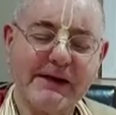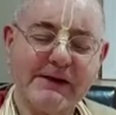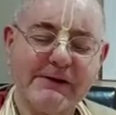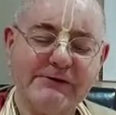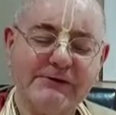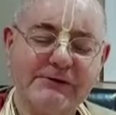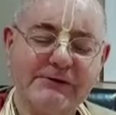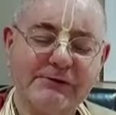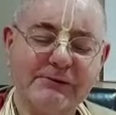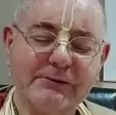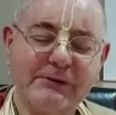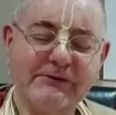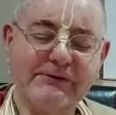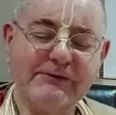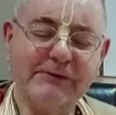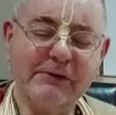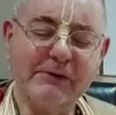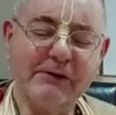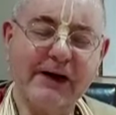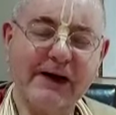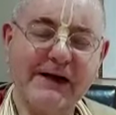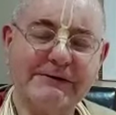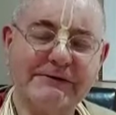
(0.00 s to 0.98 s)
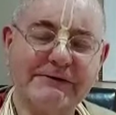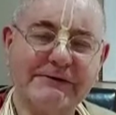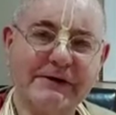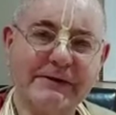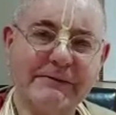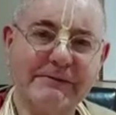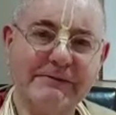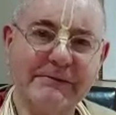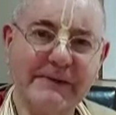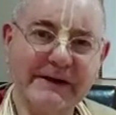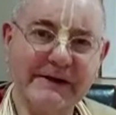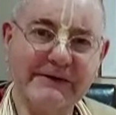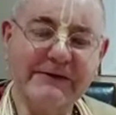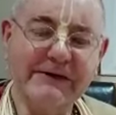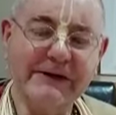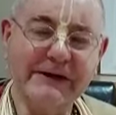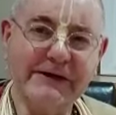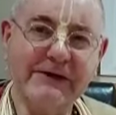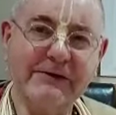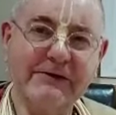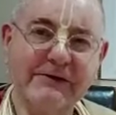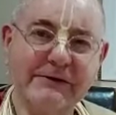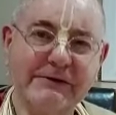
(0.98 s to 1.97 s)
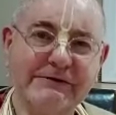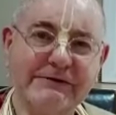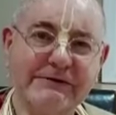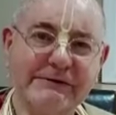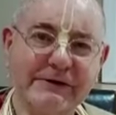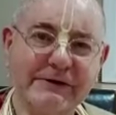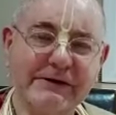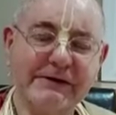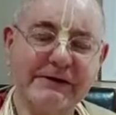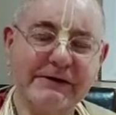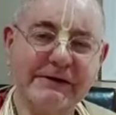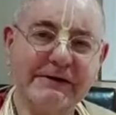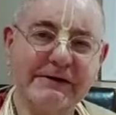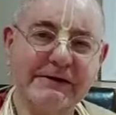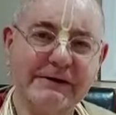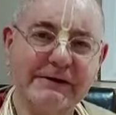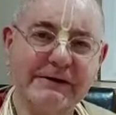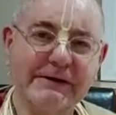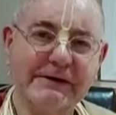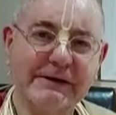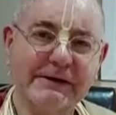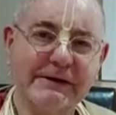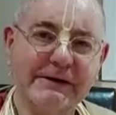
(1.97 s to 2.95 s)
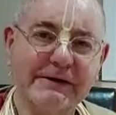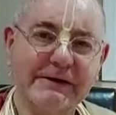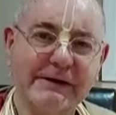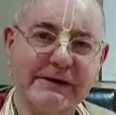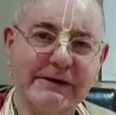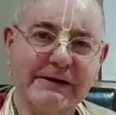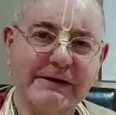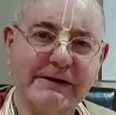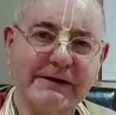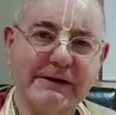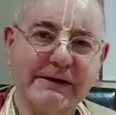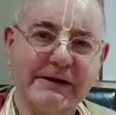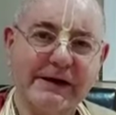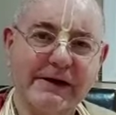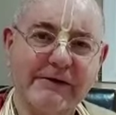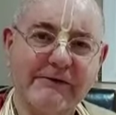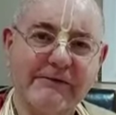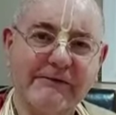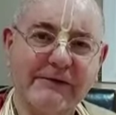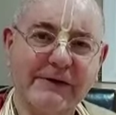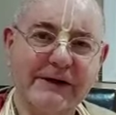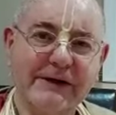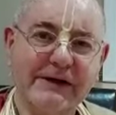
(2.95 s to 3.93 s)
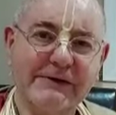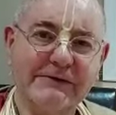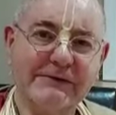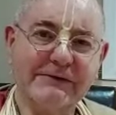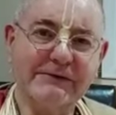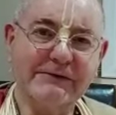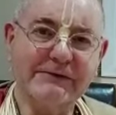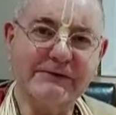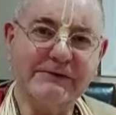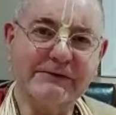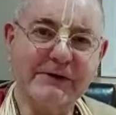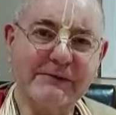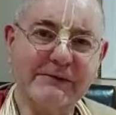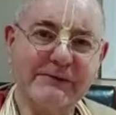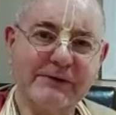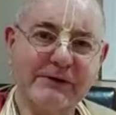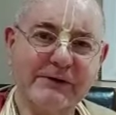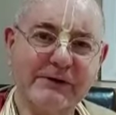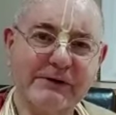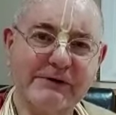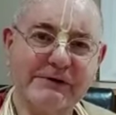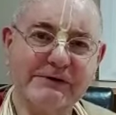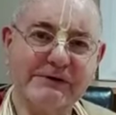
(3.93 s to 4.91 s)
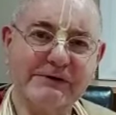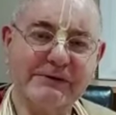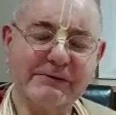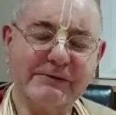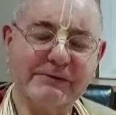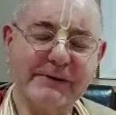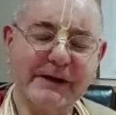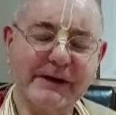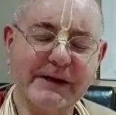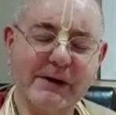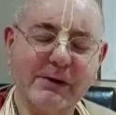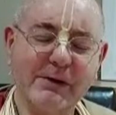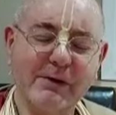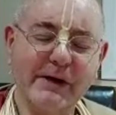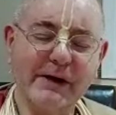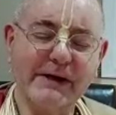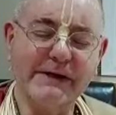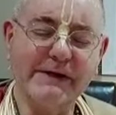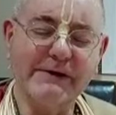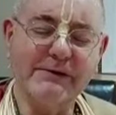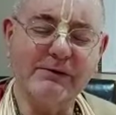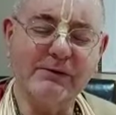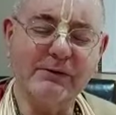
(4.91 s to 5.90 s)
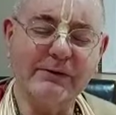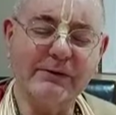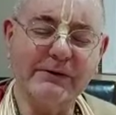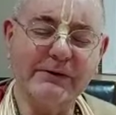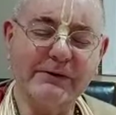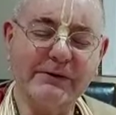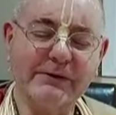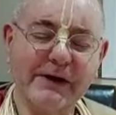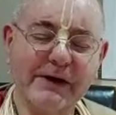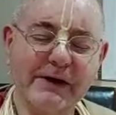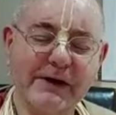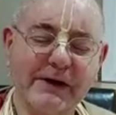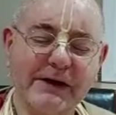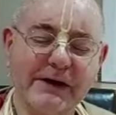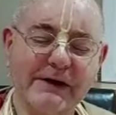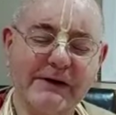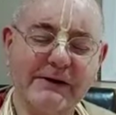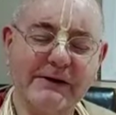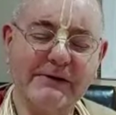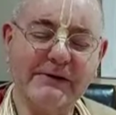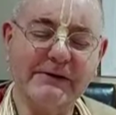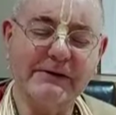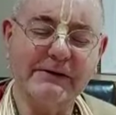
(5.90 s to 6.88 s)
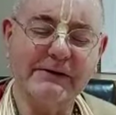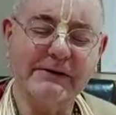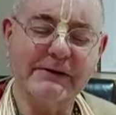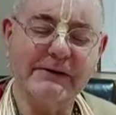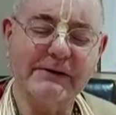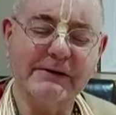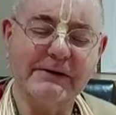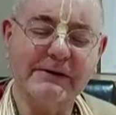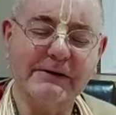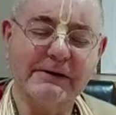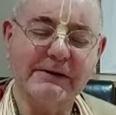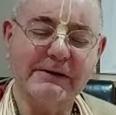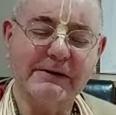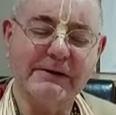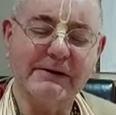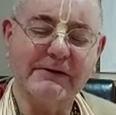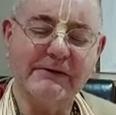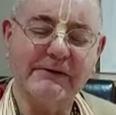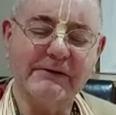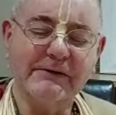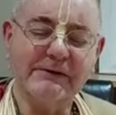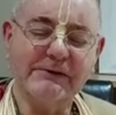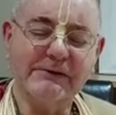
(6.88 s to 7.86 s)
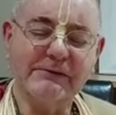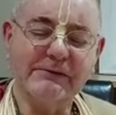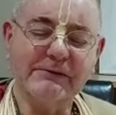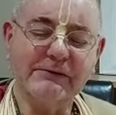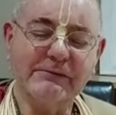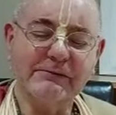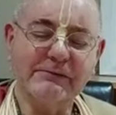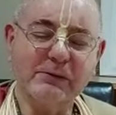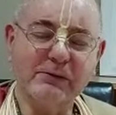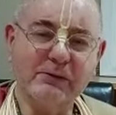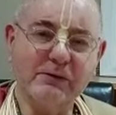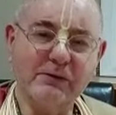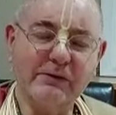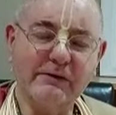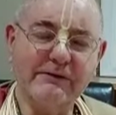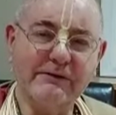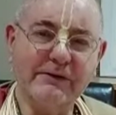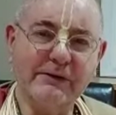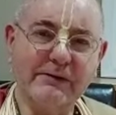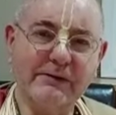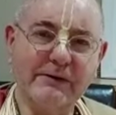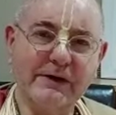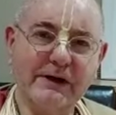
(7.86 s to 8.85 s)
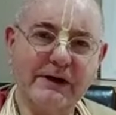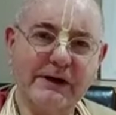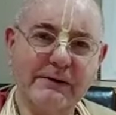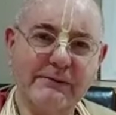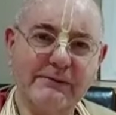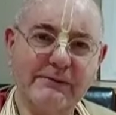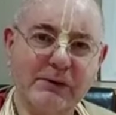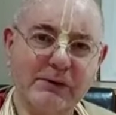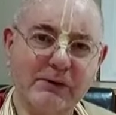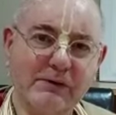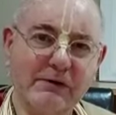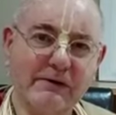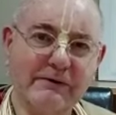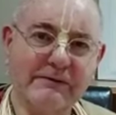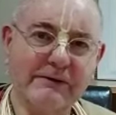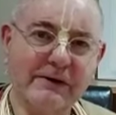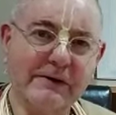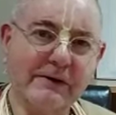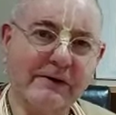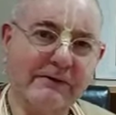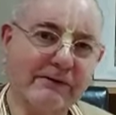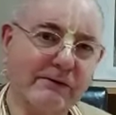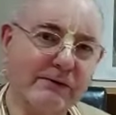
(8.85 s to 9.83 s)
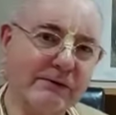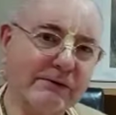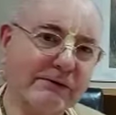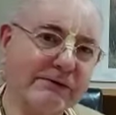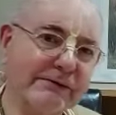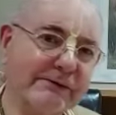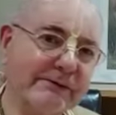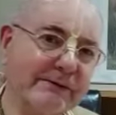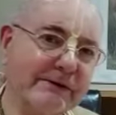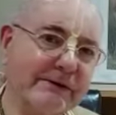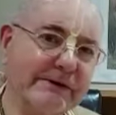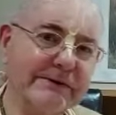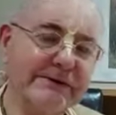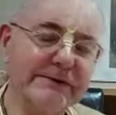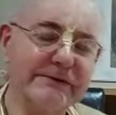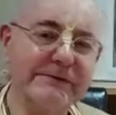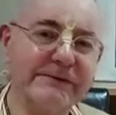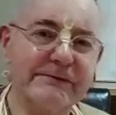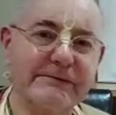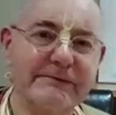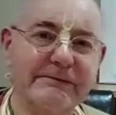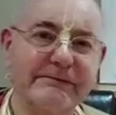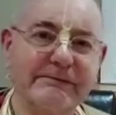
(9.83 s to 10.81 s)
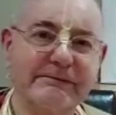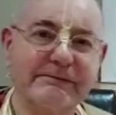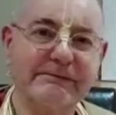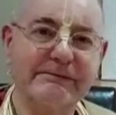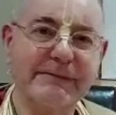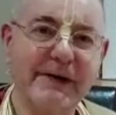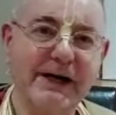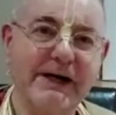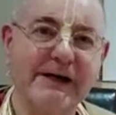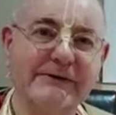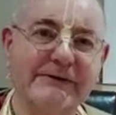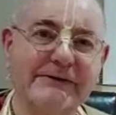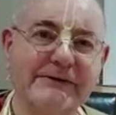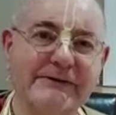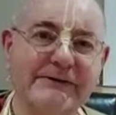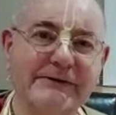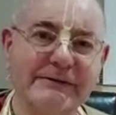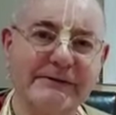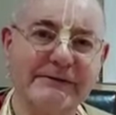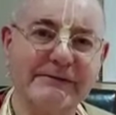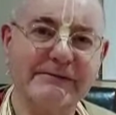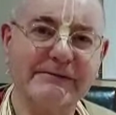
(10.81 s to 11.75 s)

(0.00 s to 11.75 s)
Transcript: So before actually meeting Krishna, feelings of separation may awaken within the heart. This is called Purvarag. Purva, of course, means past.